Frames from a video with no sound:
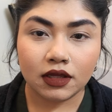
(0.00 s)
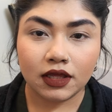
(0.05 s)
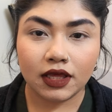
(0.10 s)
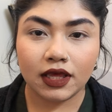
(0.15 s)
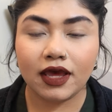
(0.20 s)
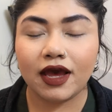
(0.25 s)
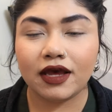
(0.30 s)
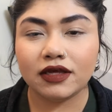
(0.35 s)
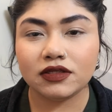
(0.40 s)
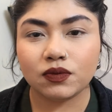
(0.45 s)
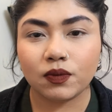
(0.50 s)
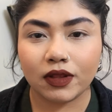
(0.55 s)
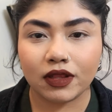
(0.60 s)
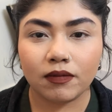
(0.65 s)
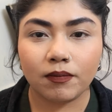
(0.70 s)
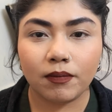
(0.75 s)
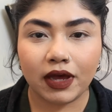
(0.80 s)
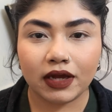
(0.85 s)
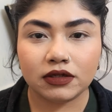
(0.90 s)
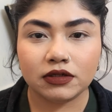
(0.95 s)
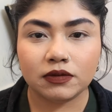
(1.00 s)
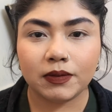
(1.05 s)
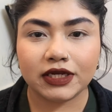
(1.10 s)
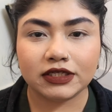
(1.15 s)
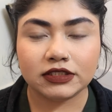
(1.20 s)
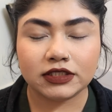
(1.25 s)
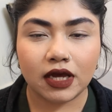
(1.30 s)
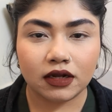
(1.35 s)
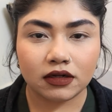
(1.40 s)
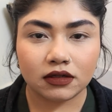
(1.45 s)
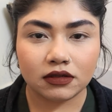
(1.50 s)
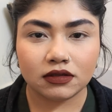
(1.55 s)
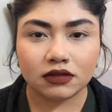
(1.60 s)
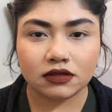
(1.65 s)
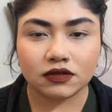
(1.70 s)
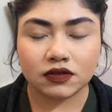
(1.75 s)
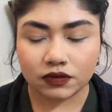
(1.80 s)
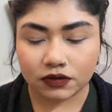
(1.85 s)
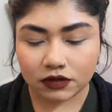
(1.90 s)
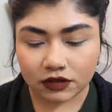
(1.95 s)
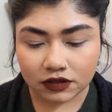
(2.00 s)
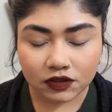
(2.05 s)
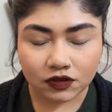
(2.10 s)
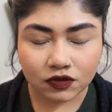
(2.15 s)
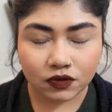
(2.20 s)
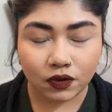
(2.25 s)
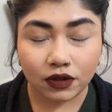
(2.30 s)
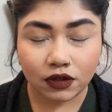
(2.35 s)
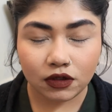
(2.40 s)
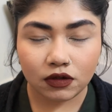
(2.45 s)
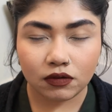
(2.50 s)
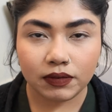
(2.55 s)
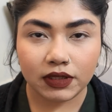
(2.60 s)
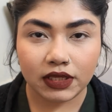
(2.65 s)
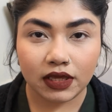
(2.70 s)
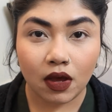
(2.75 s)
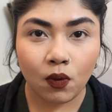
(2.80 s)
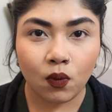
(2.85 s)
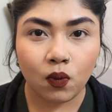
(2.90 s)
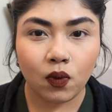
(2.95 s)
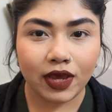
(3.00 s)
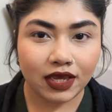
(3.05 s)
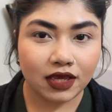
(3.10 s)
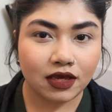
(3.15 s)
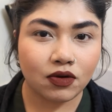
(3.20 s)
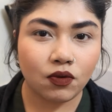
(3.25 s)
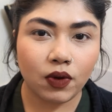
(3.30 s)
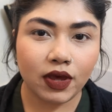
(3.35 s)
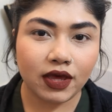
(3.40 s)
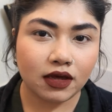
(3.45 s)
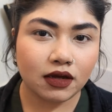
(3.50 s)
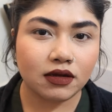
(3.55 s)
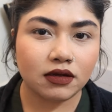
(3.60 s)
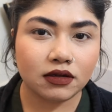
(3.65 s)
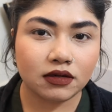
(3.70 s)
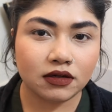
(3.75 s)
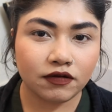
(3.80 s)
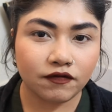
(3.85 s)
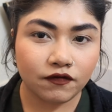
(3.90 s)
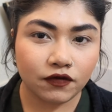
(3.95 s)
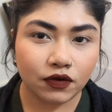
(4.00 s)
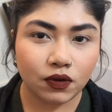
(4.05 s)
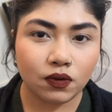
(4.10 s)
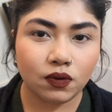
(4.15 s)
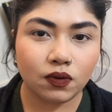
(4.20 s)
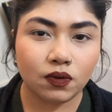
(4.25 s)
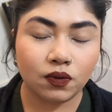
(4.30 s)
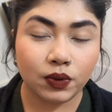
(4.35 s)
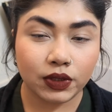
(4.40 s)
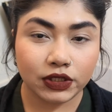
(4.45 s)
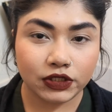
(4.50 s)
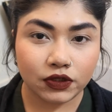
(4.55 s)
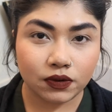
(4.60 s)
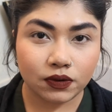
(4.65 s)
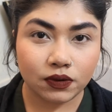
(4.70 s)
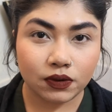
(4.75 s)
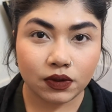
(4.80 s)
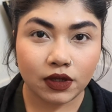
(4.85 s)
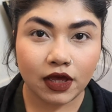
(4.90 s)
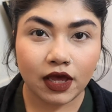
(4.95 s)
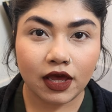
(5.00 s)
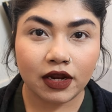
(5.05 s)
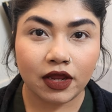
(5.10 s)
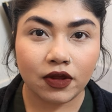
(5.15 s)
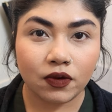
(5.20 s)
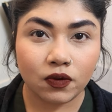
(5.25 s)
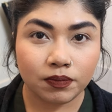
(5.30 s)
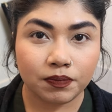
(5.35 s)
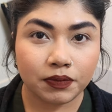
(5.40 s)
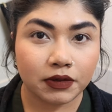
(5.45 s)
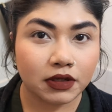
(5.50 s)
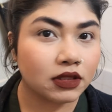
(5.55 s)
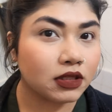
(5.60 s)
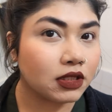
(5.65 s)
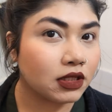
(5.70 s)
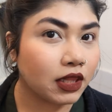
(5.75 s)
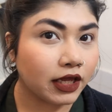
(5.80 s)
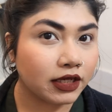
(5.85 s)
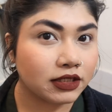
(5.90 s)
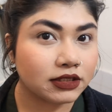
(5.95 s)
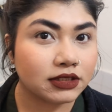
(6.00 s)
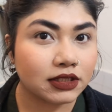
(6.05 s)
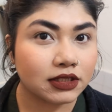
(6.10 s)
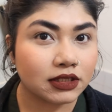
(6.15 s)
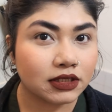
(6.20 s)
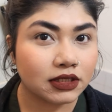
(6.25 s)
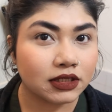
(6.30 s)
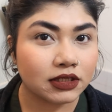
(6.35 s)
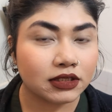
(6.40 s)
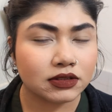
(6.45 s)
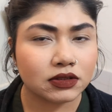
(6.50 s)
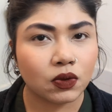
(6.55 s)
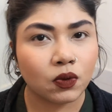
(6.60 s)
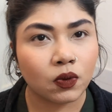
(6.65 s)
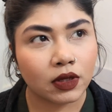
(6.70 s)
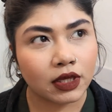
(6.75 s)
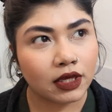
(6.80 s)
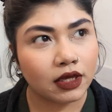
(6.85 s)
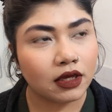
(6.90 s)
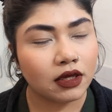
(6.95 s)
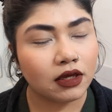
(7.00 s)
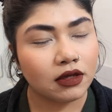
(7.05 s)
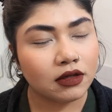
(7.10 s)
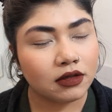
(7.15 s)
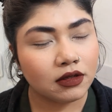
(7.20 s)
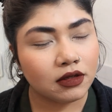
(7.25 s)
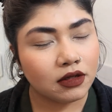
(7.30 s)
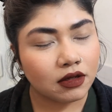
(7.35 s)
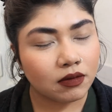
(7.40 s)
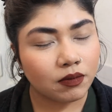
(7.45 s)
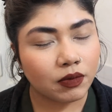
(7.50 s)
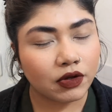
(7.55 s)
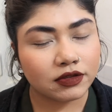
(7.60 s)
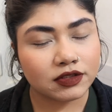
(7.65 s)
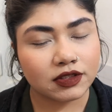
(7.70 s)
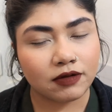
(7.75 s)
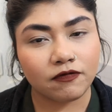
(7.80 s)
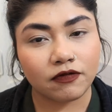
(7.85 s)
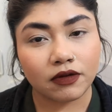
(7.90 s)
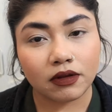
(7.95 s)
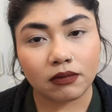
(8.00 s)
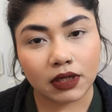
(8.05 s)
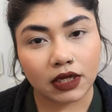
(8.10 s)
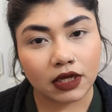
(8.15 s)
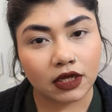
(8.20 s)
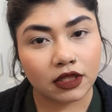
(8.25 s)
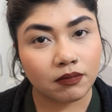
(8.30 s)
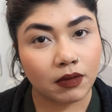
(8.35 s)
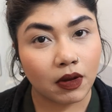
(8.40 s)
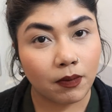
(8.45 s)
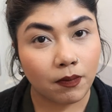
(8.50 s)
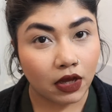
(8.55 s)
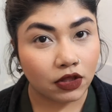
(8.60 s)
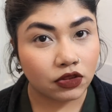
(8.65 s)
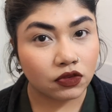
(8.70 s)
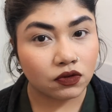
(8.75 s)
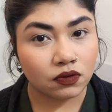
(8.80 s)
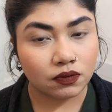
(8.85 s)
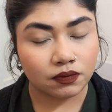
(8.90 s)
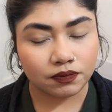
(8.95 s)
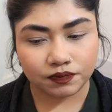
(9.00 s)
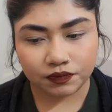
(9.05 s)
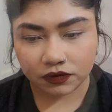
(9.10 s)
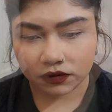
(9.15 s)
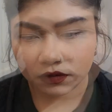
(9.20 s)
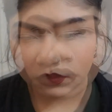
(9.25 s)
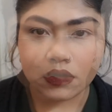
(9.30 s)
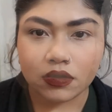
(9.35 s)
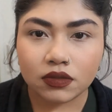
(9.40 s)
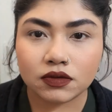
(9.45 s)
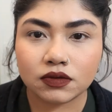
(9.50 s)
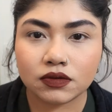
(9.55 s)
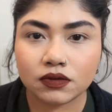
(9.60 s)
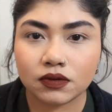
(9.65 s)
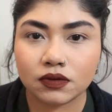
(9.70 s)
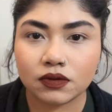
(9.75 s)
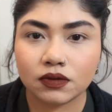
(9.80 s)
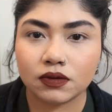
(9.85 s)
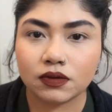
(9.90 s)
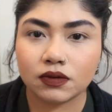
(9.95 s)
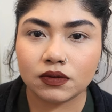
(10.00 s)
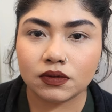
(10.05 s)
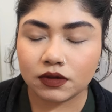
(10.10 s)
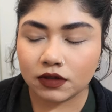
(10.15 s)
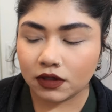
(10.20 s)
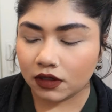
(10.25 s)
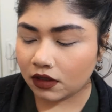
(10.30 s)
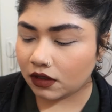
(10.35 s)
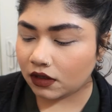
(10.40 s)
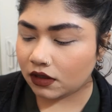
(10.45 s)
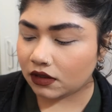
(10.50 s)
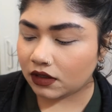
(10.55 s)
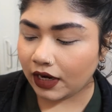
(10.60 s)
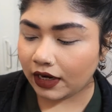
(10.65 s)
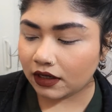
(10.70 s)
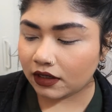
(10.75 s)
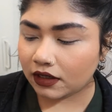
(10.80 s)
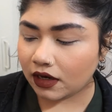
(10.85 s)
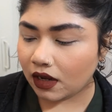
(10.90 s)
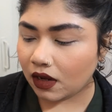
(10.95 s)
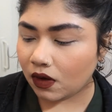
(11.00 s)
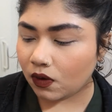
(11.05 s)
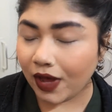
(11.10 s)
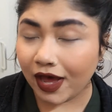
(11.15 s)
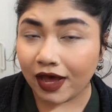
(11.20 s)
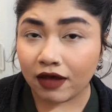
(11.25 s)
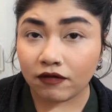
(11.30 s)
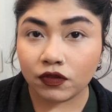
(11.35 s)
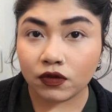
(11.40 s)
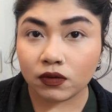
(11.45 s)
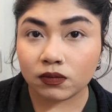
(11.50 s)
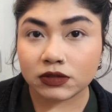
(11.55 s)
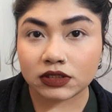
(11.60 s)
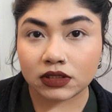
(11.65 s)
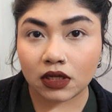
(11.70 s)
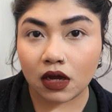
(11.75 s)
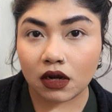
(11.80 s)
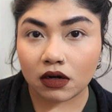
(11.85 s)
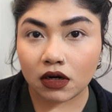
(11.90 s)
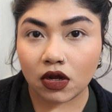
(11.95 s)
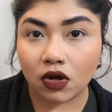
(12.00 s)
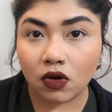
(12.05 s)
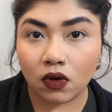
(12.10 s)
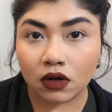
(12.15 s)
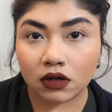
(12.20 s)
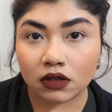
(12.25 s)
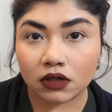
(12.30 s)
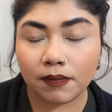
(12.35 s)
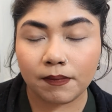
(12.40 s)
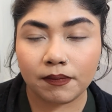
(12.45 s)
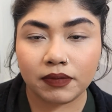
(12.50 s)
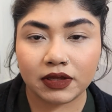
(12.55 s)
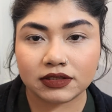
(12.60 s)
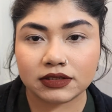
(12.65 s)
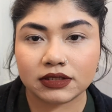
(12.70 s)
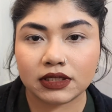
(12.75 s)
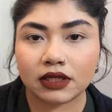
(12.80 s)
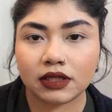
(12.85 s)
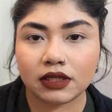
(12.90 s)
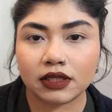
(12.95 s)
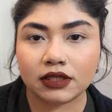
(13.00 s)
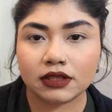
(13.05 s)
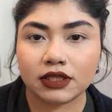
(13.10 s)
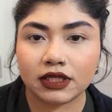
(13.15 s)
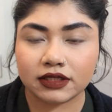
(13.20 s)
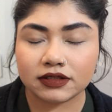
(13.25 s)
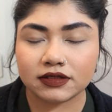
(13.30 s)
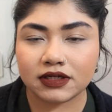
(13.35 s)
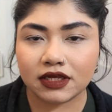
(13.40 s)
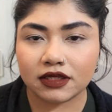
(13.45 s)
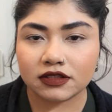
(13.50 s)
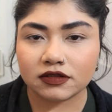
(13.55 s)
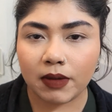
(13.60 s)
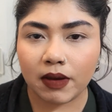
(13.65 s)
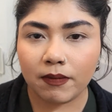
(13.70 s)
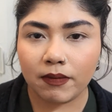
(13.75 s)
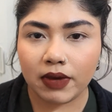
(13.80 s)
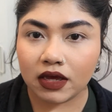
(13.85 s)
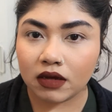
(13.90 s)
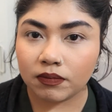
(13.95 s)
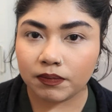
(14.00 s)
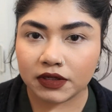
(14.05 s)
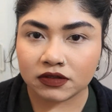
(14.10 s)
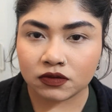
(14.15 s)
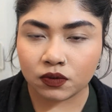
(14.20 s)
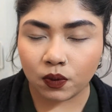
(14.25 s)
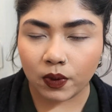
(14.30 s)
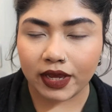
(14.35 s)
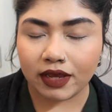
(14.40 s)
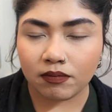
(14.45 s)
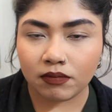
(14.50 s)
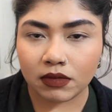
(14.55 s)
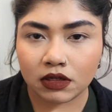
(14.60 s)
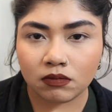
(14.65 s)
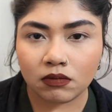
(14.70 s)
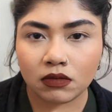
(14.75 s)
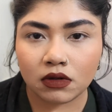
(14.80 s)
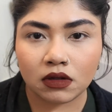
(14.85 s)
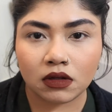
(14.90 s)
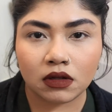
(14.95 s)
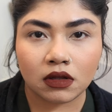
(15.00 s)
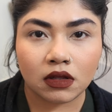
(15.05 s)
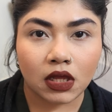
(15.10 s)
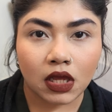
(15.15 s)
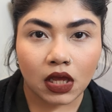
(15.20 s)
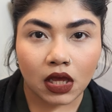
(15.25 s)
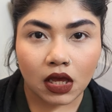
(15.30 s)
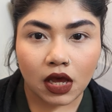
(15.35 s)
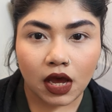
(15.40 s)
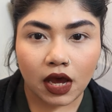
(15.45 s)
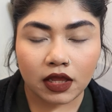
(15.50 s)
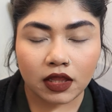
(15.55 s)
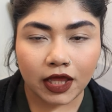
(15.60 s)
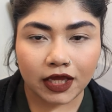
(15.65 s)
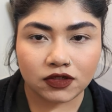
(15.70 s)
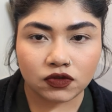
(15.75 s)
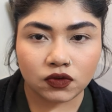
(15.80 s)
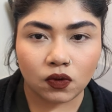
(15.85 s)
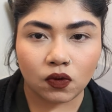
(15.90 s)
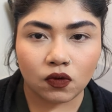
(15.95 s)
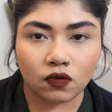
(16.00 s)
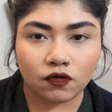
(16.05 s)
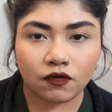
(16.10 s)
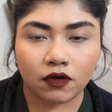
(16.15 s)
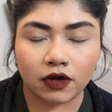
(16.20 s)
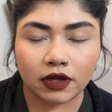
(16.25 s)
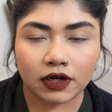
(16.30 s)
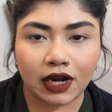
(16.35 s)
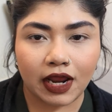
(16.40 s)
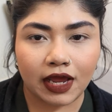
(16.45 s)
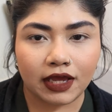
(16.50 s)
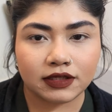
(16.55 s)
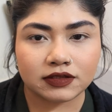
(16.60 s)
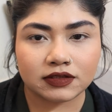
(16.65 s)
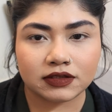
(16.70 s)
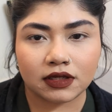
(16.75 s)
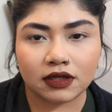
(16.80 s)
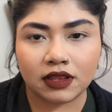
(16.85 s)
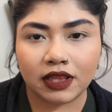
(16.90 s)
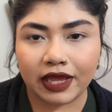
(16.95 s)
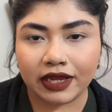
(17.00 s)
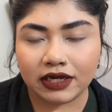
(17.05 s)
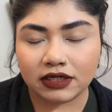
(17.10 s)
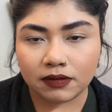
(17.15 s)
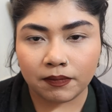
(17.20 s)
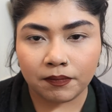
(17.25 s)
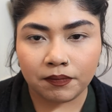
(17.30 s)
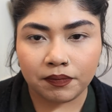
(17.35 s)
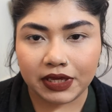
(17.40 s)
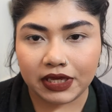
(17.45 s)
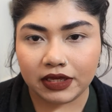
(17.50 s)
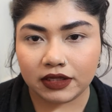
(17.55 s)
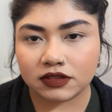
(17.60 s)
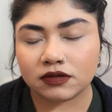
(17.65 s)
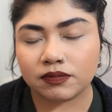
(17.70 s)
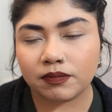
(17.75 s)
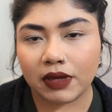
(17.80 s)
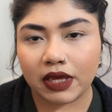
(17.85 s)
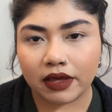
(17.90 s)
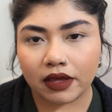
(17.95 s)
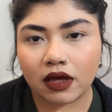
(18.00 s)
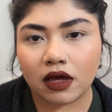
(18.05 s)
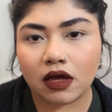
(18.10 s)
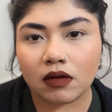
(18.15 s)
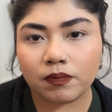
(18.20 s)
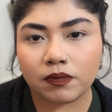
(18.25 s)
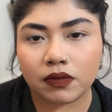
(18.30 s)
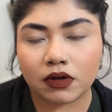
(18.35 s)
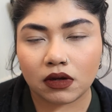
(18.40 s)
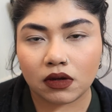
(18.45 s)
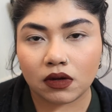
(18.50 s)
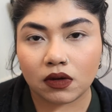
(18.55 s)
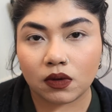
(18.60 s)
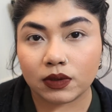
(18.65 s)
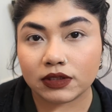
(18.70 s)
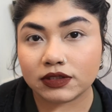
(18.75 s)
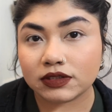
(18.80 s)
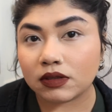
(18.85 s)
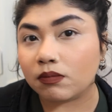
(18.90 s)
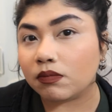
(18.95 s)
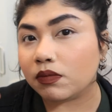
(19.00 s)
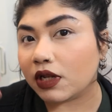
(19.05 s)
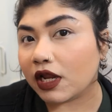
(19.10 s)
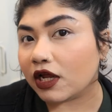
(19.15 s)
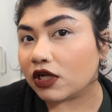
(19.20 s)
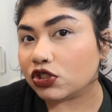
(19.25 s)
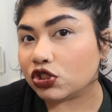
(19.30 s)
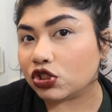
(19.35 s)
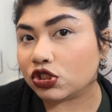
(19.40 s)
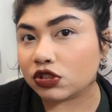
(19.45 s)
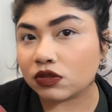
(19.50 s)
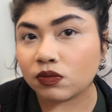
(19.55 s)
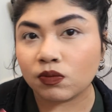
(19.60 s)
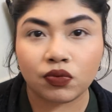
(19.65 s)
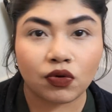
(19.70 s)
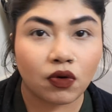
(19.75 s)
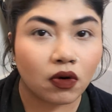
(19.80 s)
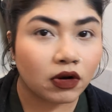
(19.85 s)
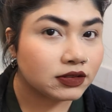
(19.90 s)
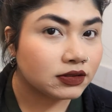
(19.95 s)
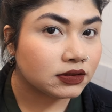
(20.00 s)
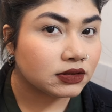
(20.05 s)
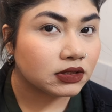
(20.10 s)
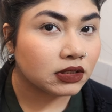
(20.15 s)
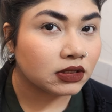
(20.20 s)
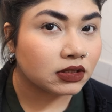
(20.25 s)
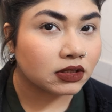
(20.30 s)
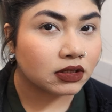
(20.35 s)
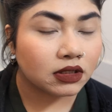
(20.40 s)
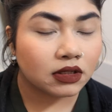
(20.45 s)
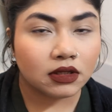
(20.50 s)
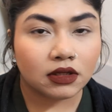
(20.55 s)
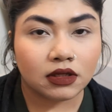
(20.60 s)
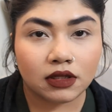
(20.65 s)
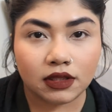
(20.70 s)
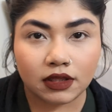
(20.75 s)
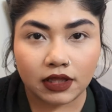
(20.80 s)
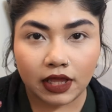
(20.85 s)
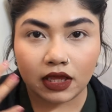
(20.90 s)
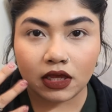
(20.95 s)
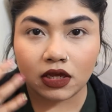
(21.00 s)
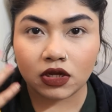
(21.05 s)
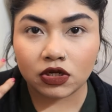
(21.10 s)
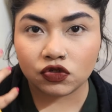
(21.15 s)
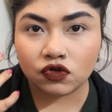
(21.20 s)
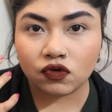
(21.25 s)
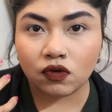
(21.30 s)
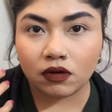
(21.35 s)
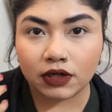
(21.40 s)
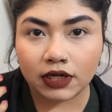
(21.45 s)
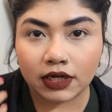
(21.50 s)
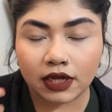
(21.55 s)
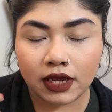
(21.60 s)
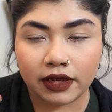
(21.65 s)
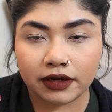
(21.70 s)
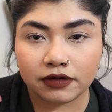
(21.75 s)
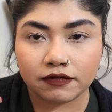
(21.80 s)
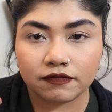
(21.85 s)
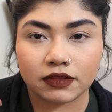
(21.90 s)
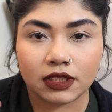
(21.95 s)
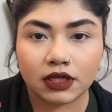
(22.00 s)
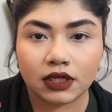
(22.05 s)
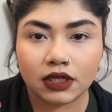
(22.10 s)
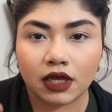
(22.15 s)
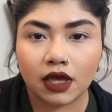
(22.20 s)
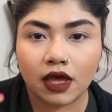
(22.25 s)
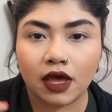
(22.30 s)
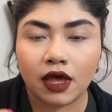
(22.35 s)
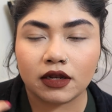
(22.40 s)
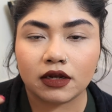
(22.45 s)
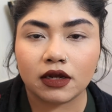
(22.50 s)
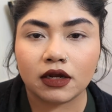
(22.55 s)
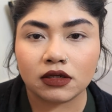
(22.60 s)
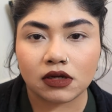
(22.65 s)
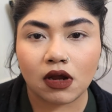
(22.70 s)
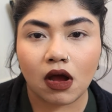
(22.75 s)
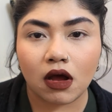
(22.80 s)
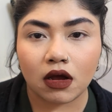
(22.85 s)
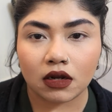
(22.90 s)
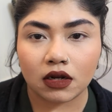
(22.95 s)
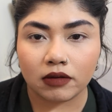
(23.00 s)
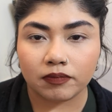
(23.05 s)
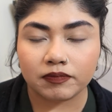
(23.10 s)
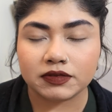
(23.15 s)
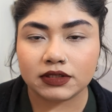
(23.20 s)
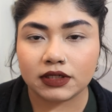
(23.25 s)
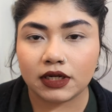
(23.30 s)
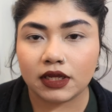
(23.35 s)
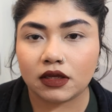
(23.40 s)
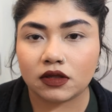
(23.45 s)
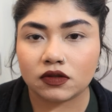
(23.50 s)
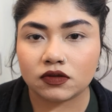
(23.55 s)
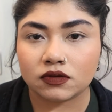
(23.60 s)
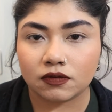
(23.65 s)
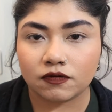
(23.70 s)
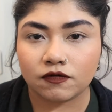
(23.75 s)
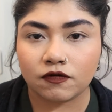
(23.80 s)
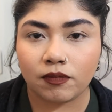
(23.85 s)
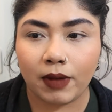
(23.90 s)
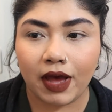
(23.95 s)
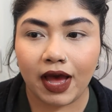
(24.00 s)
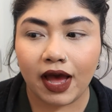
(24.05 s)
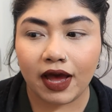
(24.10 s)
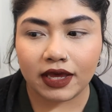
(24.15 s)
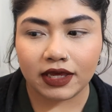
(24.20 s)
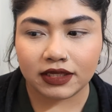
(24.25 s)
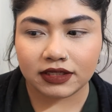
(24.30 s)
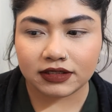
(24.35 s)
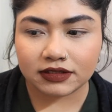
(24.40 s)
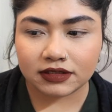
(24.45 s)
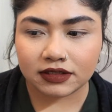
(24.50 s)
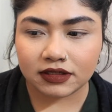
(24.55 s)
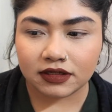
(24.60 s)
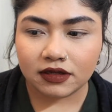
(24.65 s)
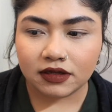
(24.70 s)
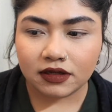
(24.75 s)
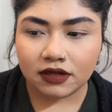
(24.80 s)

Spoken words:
Hey guys, welcome back to my channel. So this is going to be a very quick review video, and I hope the lighting is okay because I'm filming in my bathroom. So right now I have no mascara on. Basically these days my makeup is very minimal. I like to go for a nice light base makeup with some blush, bronzing, like contouring kind of thing, and a dark lipstick. So for my eyes,